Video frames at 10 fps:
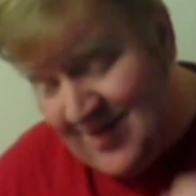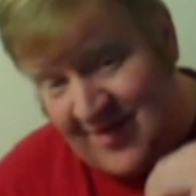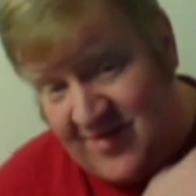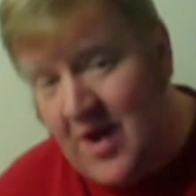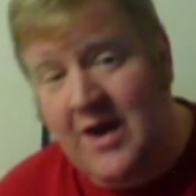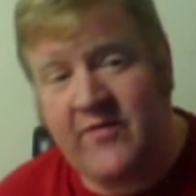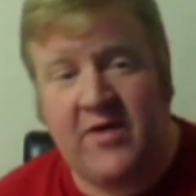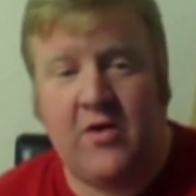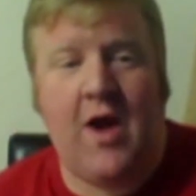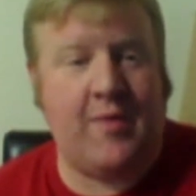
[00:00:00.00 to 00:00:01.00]
has a ton of
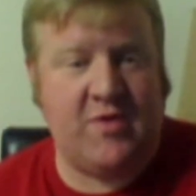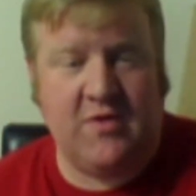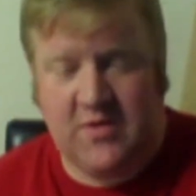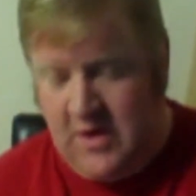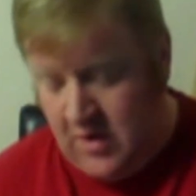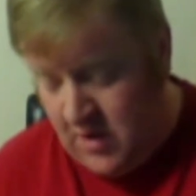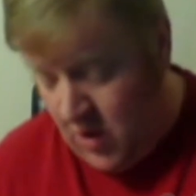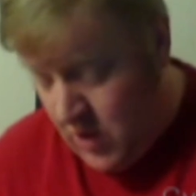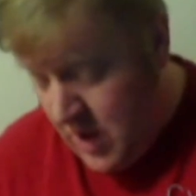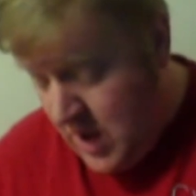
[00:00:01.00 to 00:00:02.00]
other options in here
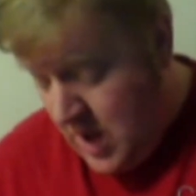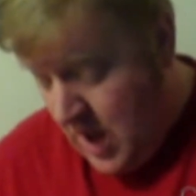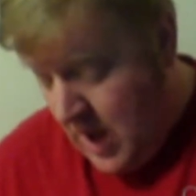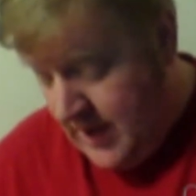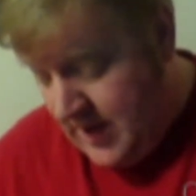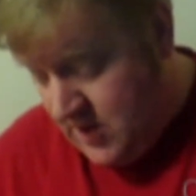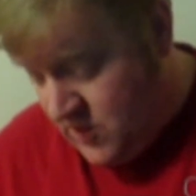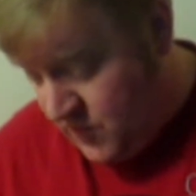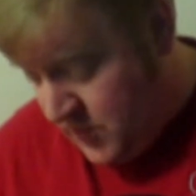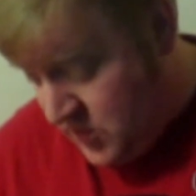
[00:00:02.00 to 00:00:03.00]
though. He can
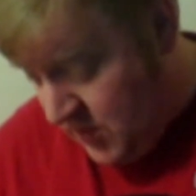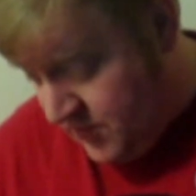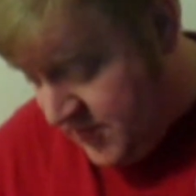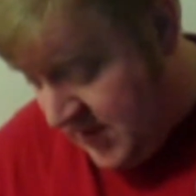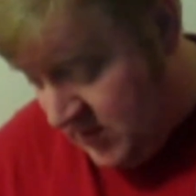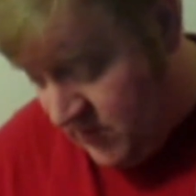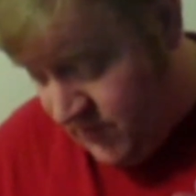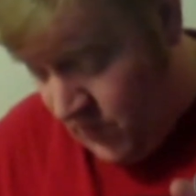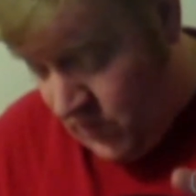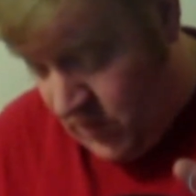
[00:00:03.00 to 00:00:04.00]
switch out things
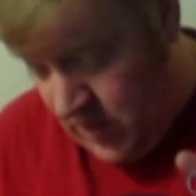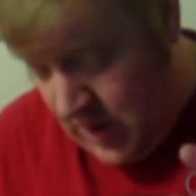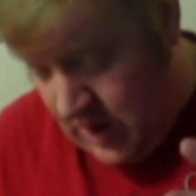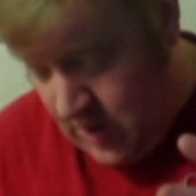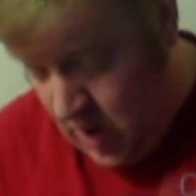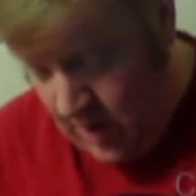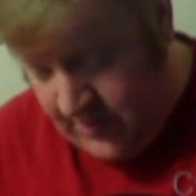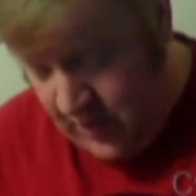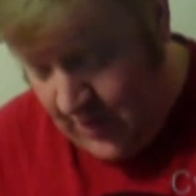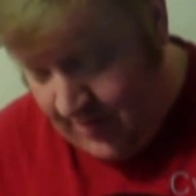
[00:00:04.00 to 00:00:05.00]
for
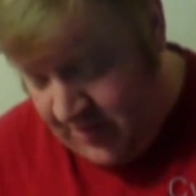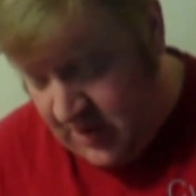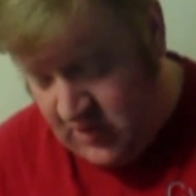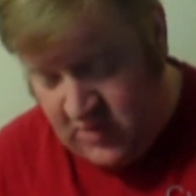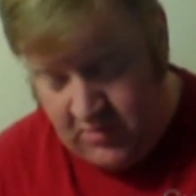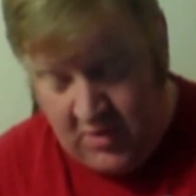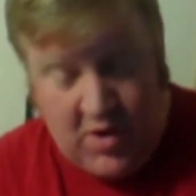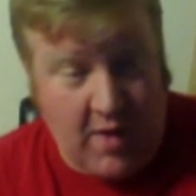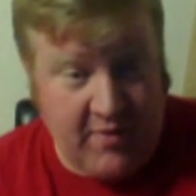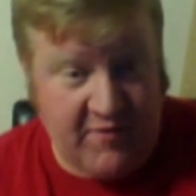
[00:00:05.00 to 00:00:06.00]
combi weapons,
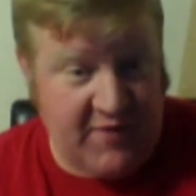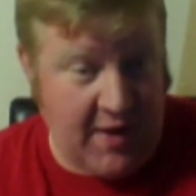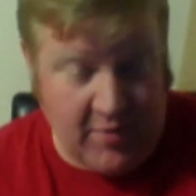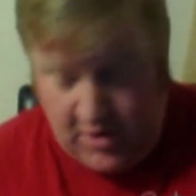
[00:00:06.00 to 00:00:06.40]
combi flamer,